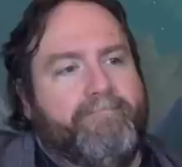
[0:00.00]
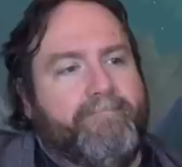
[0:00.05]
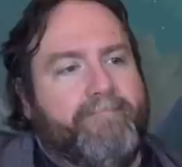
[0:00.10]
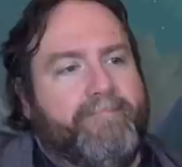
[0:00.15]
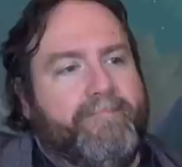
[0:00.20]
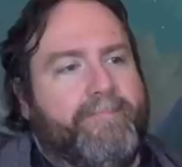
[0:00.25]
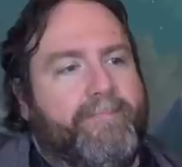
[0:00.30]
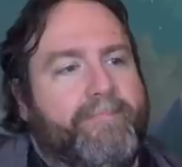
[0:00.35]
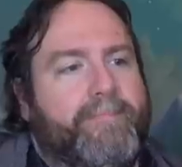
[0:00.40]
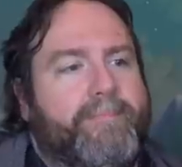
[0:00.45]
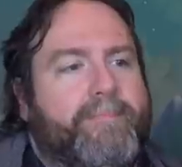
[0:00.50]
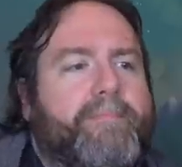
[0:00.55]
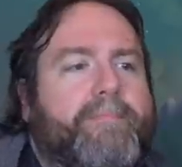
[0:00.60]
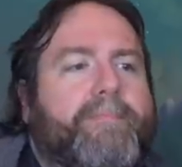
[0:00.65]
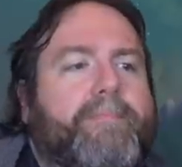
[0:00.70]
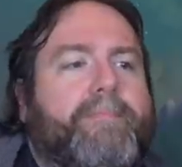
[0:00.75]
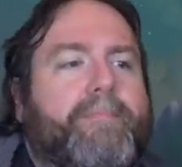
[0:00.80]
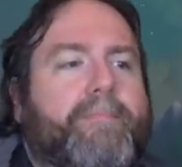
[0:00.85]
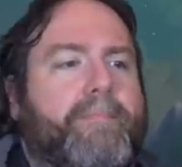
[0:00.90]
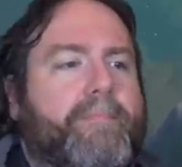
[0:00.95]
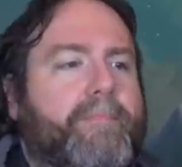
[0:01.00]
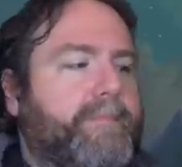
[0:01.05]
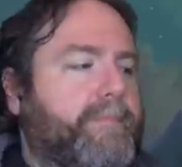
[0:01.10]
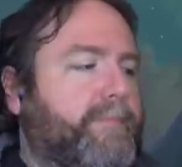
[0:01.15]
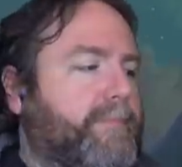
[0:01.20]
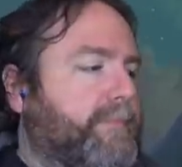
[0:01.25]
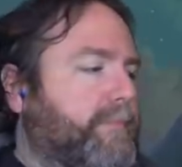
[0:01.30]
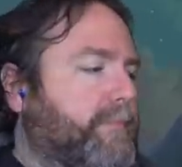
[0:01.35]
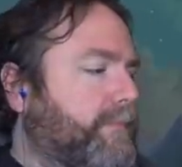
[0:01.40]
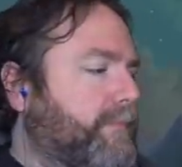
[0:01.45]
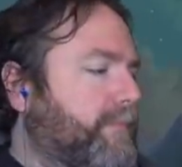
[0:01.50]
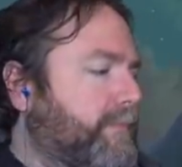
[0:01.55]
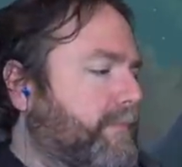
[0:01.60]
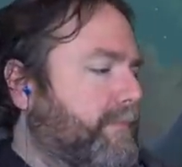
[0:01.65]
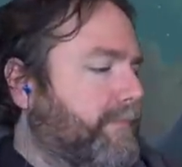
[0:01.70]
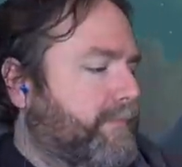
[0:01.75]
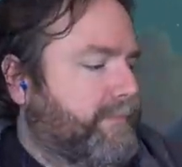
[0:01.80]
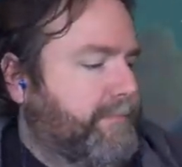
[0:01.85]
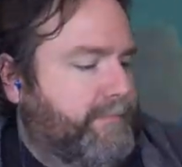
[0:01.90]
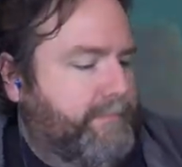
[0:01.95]

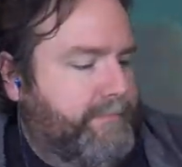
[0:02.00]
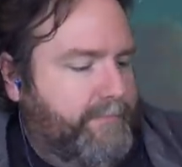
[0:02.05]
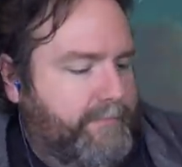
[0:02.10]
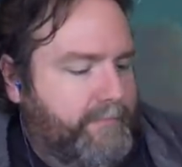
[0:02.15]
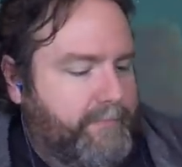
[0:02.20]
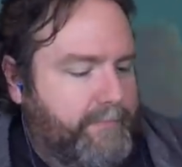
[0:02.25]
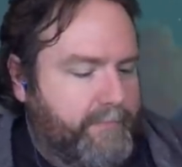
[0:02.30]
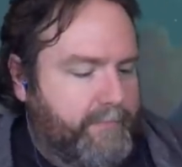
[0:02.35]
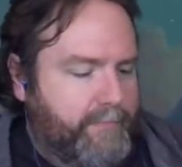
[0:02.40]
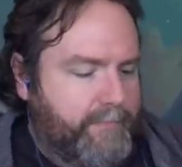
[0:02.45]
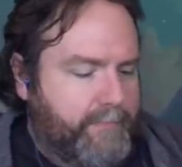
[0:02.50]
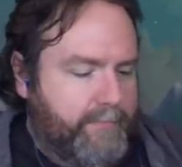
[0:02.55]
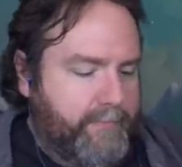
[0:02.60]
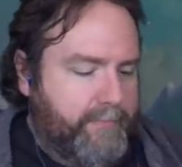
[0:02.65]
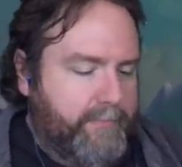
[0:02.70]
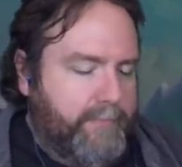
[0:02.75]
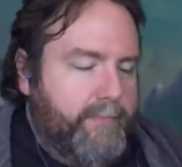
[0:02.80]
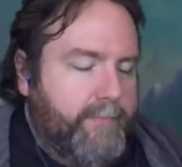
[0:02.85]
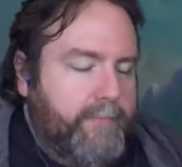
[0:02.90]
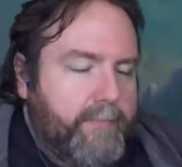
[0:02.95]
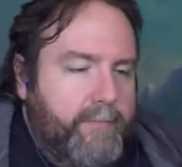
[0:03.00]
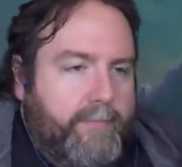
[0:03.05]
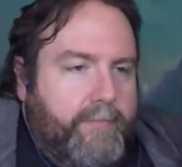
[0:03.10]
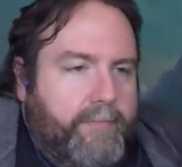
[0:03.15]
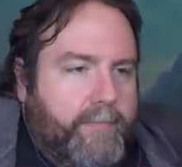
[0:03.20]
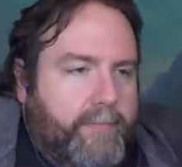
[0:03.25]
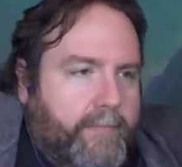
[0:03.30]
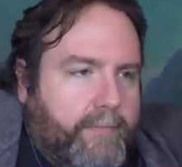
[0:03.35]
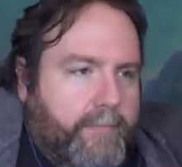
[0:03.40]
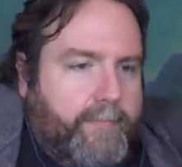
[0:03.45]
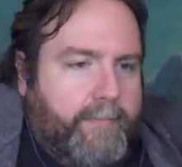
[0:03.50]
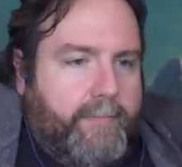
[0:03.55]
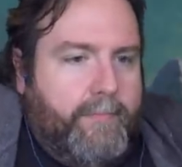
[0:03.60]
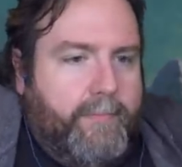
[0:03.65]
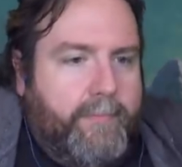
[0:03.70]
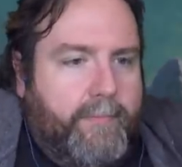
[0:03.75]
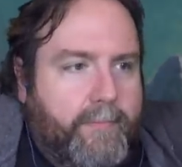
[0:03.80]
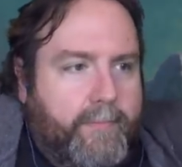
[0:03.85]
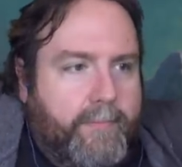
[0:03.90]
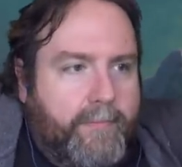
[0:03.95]

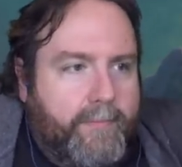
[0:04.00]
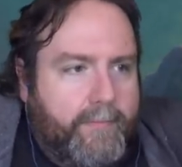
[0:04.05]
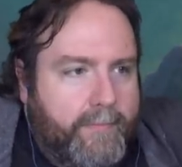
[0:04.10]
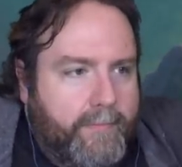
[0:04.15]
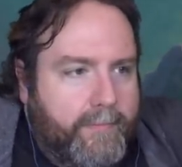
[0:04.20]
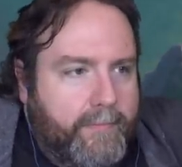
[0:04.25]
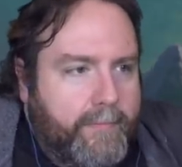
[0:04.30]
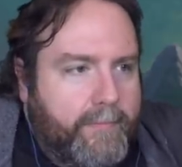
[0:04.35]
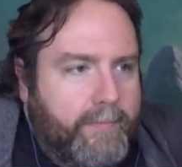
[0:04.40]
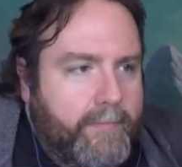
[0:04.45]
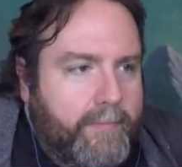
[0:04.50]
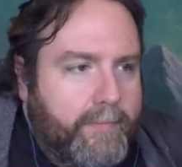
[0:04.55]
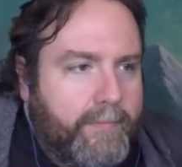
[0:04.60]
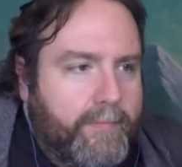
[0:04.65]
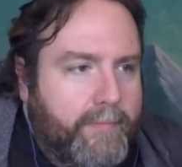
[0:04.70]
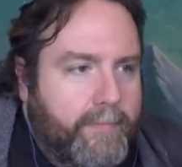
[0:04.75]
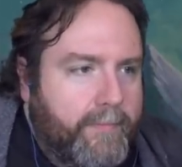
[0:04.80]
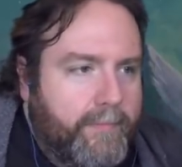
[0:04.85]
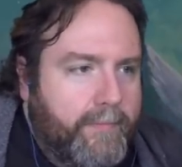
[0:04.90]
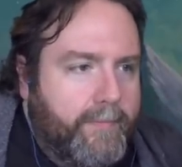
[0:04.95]
This person isn't speaking.